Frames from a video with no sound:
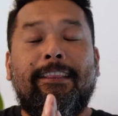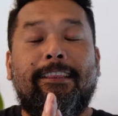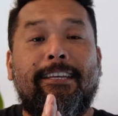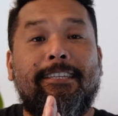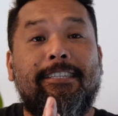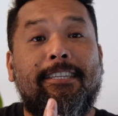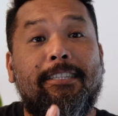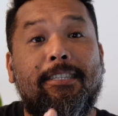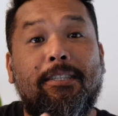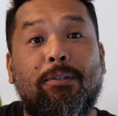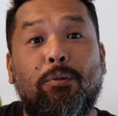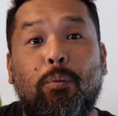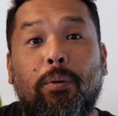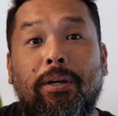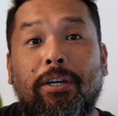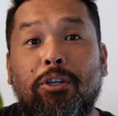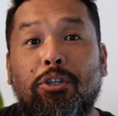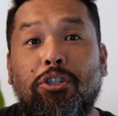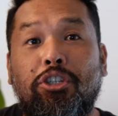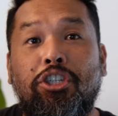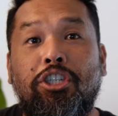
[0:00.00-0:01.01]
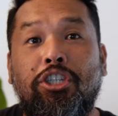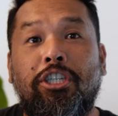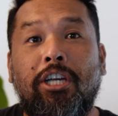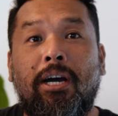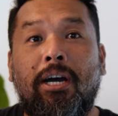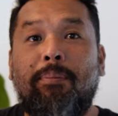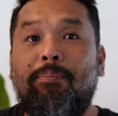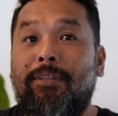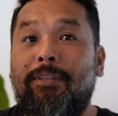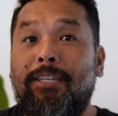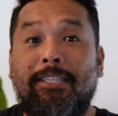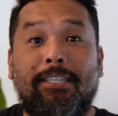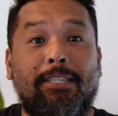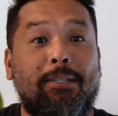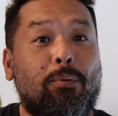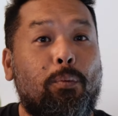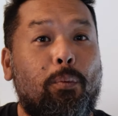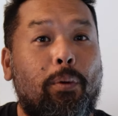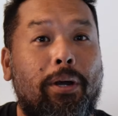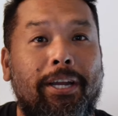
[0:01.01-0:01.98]
This is where you shop. This
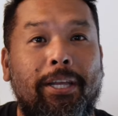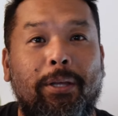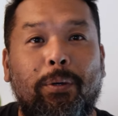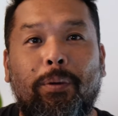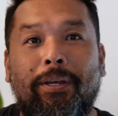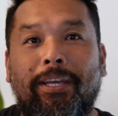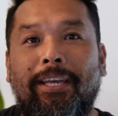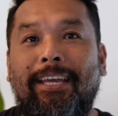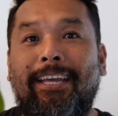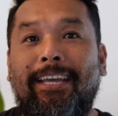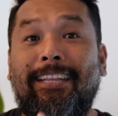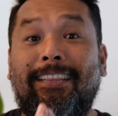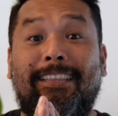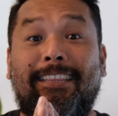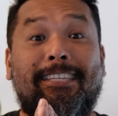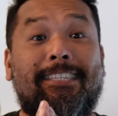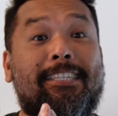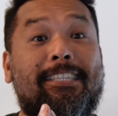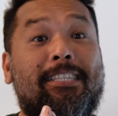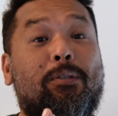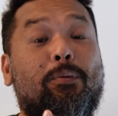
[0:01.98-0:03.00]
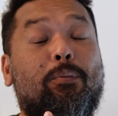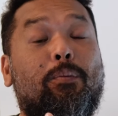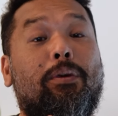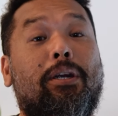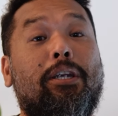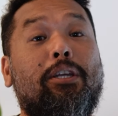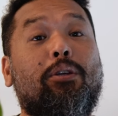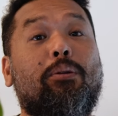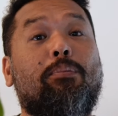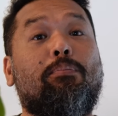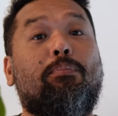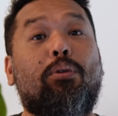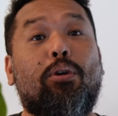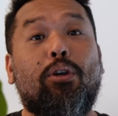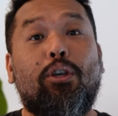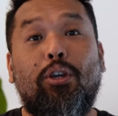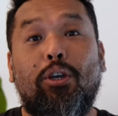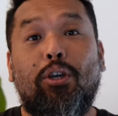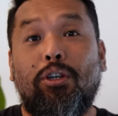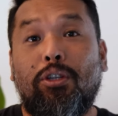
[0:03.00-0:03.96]
is where you eat. This is where you
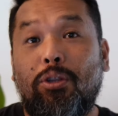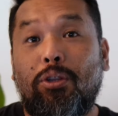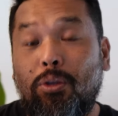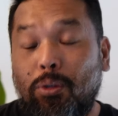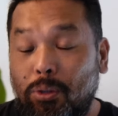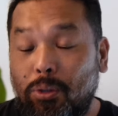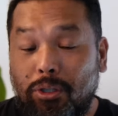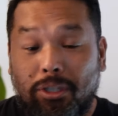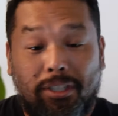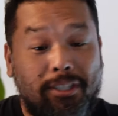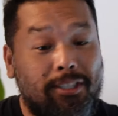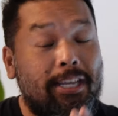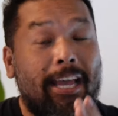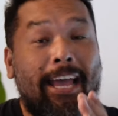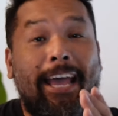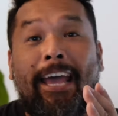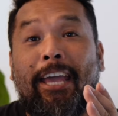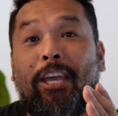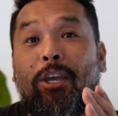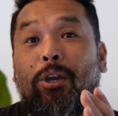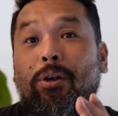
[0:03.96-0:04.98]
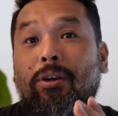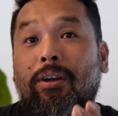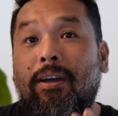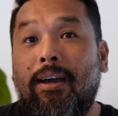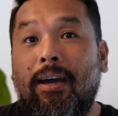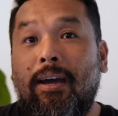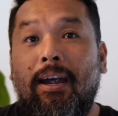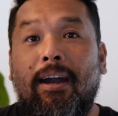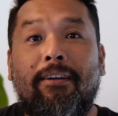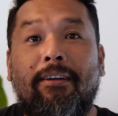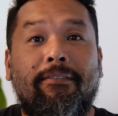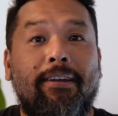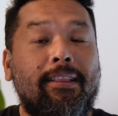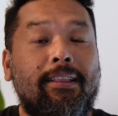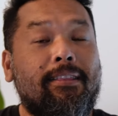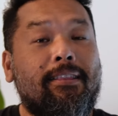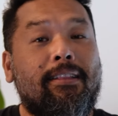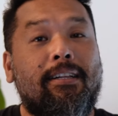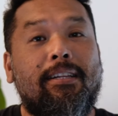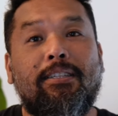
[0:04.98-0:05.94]
book your tours, your car
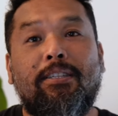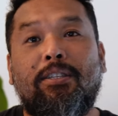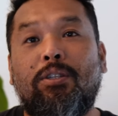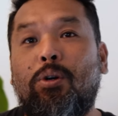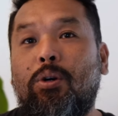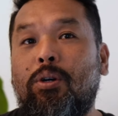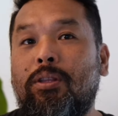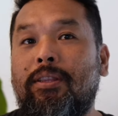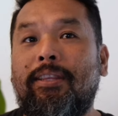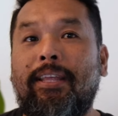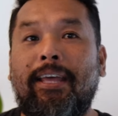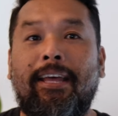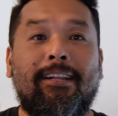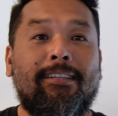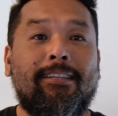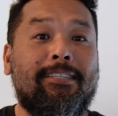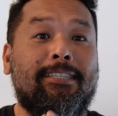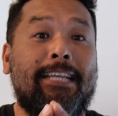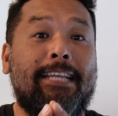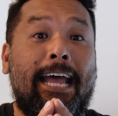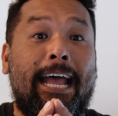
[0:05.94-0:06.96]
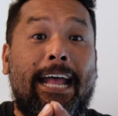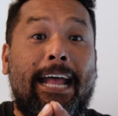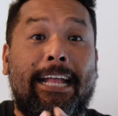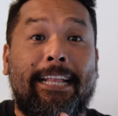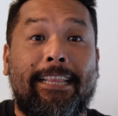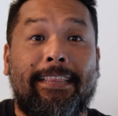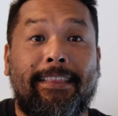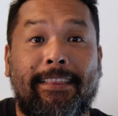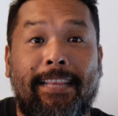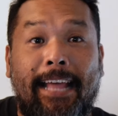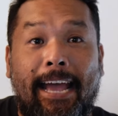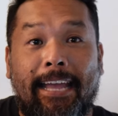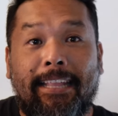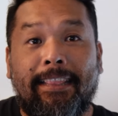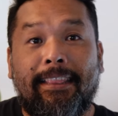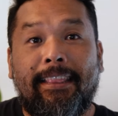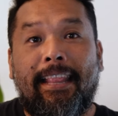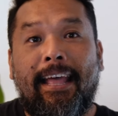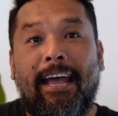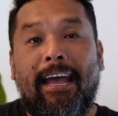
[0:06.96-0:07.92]
rentals, hotels,
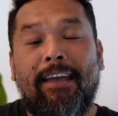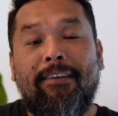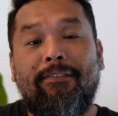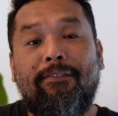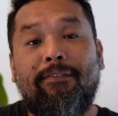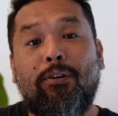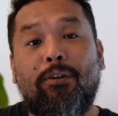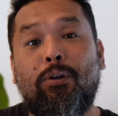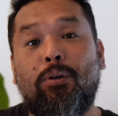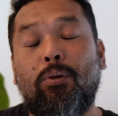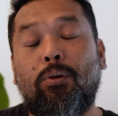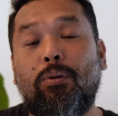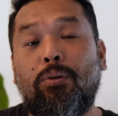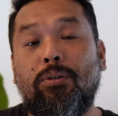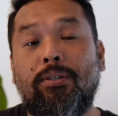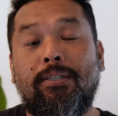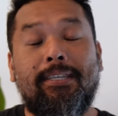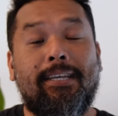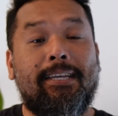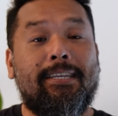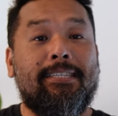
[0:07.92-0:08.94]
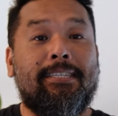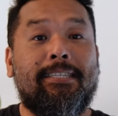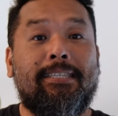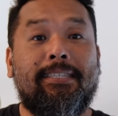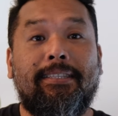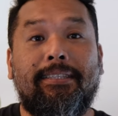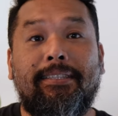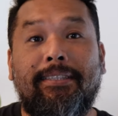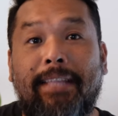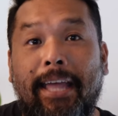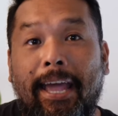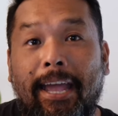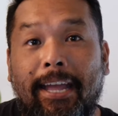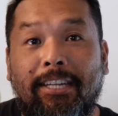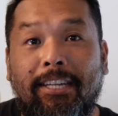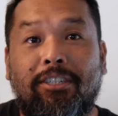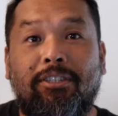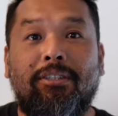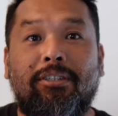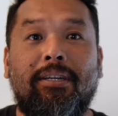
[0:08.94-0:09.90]
nightlife, cruises,
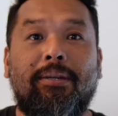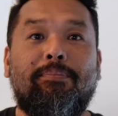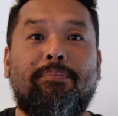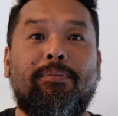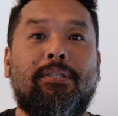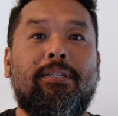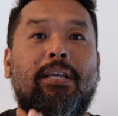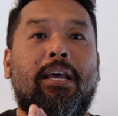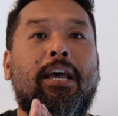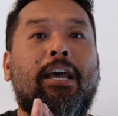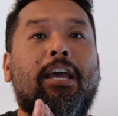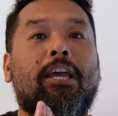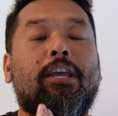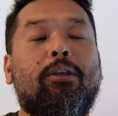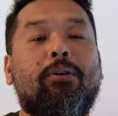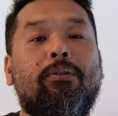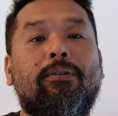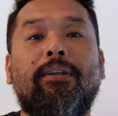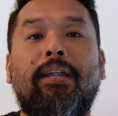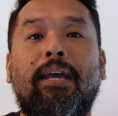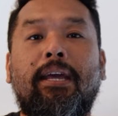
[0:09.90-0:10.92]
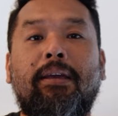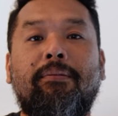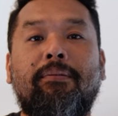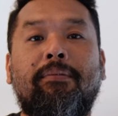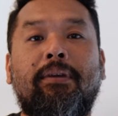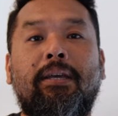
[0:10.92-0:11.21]
day trips, you name